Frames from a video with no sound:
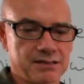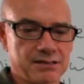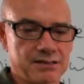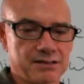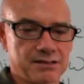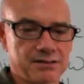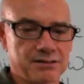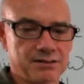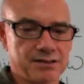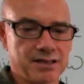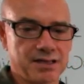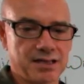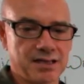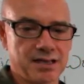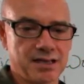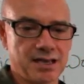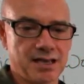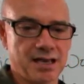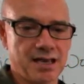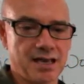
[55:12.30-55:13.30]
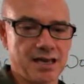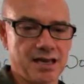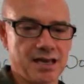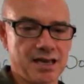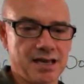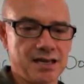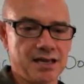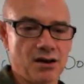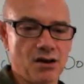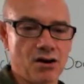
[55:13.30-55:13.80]

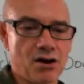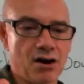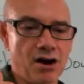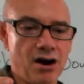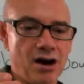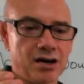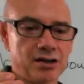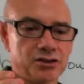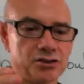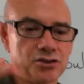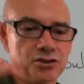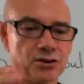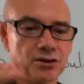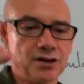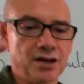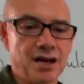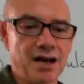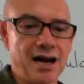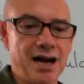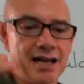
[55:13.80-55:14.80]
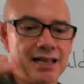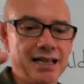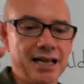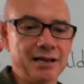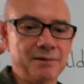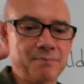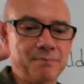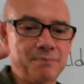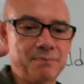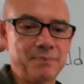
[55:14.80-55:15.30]
Okay. Oh, Joel, I
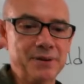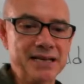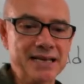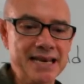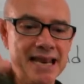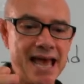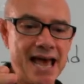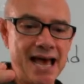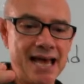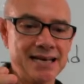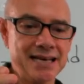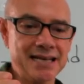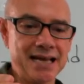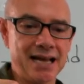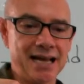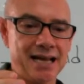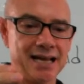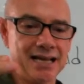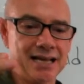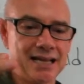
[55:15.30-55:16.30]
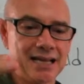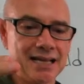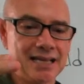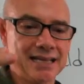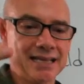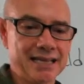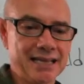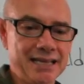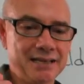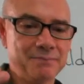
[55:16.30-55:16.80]
like banana
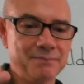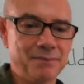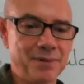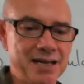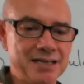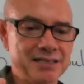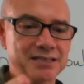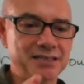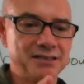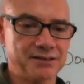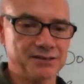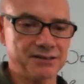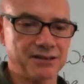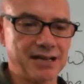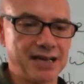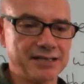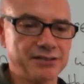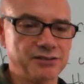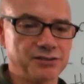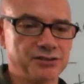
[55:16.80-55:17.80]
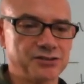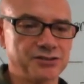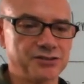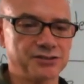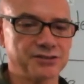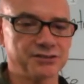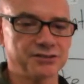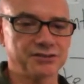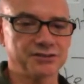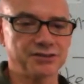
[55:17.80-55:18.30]
in my cereal. I do
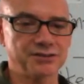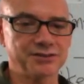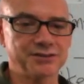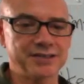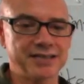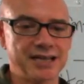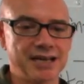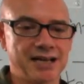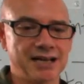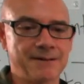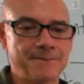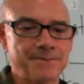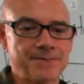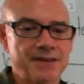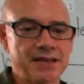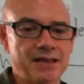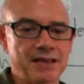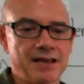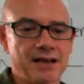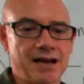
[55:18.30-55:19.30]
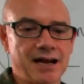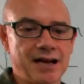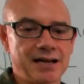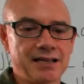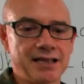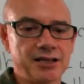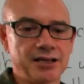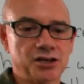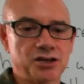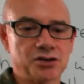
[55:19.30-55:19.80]
too. Sonia, I
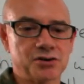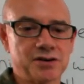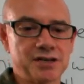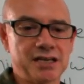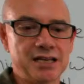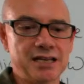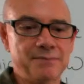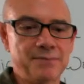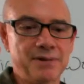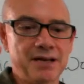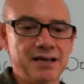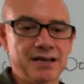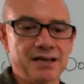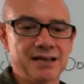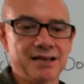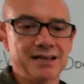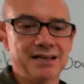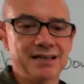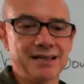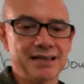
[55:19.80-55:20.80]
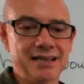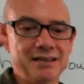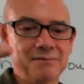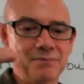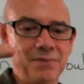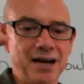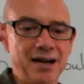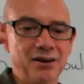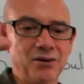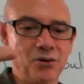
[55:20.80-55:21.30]
like cream in
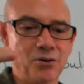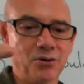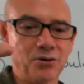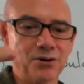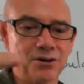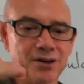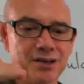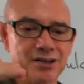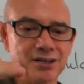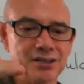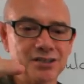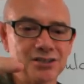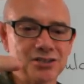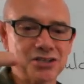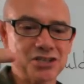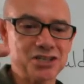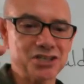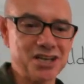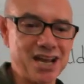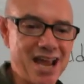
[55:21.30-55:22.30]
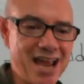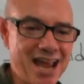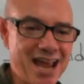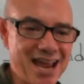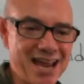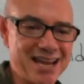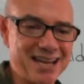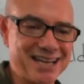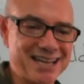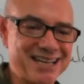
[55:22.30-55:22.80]
my Oreo
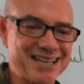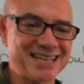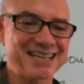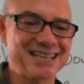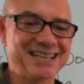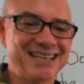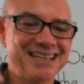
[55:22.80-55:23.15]
shake.